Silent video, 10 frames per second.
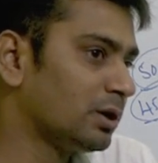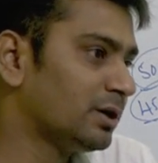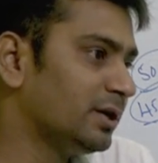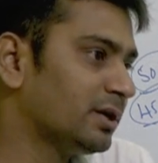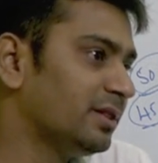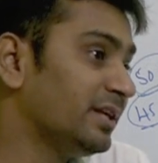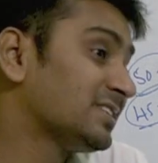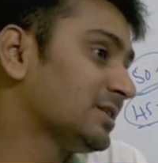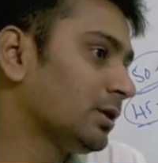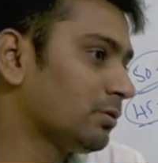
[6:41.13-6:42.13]
at it and they
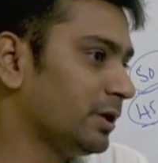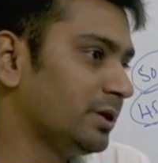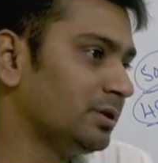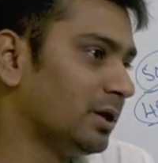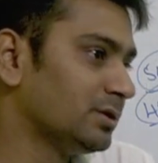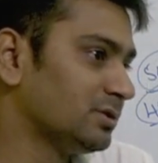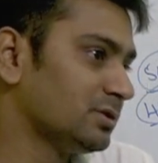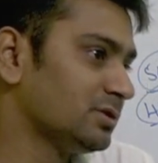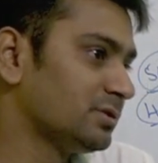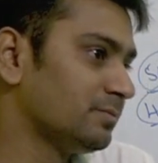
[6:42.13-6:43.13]
start writing the
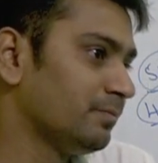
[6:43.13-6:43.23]
answers.